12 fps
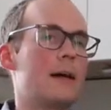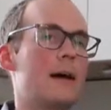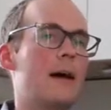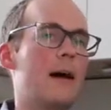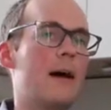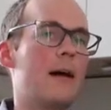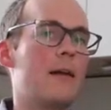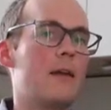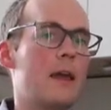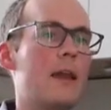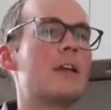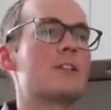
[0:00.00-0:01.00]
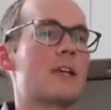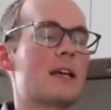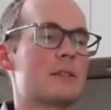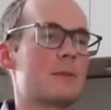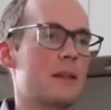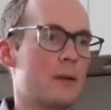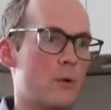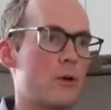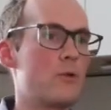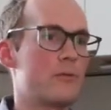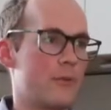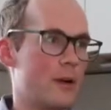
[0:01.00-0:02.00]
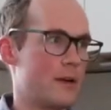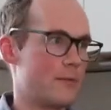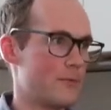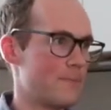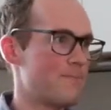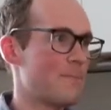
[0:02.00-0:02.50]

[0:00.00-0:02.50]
And he just asked me like, "What are you afraid of?"